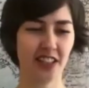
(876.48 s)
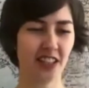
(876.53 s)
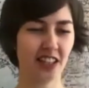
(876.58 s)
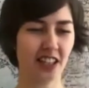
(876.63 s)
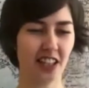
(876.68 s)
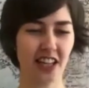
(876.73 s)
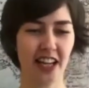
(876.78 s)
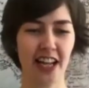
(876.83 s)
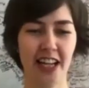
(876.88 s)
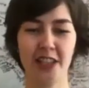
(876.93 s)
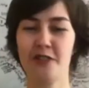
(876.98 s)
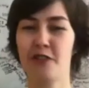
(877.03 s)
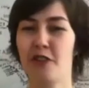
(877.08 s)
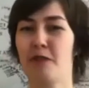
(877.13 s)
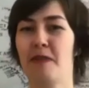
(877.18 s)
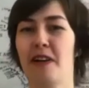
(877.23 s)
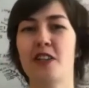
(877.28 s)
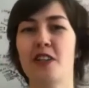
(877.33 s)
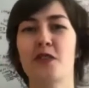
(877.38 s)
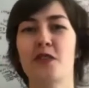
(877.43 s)
in the next few
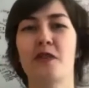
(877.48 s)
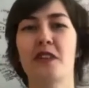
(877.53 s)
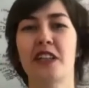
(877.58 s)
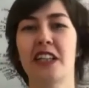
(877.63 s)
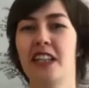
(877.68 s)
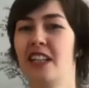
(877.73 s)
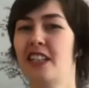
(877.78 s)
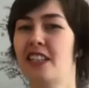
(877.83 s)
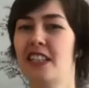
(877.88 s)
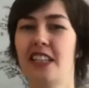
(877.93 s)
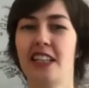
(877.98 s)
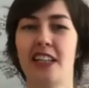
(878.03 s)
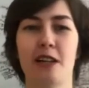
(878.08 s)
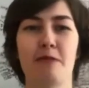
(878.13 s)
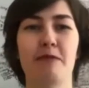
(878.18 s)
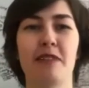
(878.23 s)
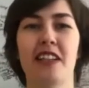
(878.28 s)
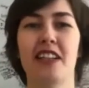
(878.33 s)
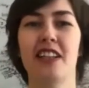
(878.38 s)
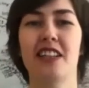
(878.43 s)
months, we're going to see a
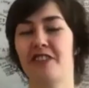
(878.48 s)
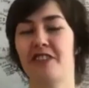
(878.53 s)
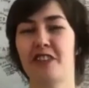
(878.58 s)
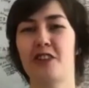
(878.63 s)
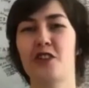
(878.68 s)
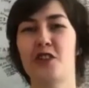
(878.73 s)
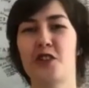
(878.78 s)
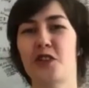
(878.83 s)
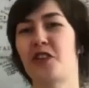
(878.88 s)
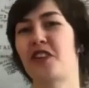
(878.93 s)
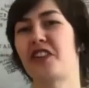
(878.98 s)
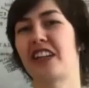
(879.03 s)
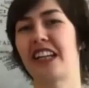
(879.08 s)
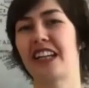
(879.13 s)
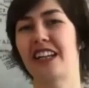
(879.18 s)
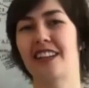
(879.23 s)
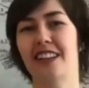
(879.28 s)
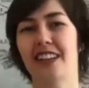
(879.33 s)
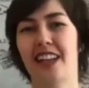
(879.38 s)
completely different story,